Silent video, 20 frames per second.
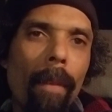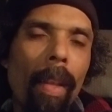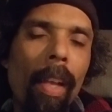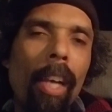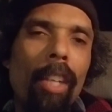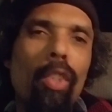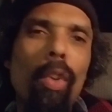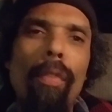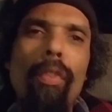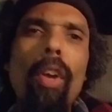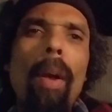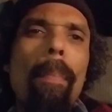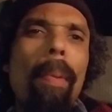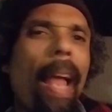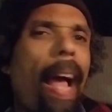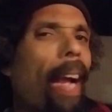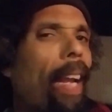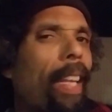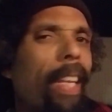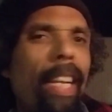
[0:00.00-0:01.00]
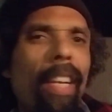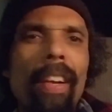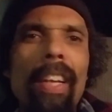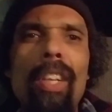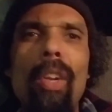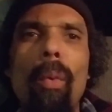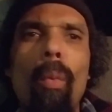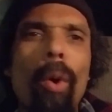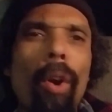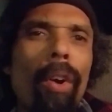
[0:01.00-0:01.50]
So if you're a black leader in
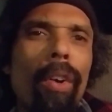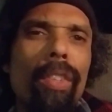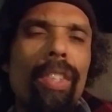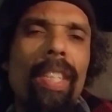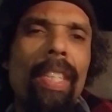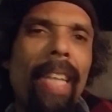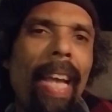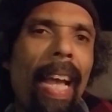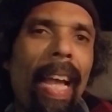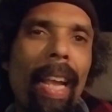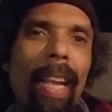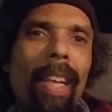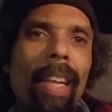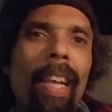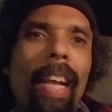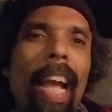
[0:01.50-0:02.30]
the world today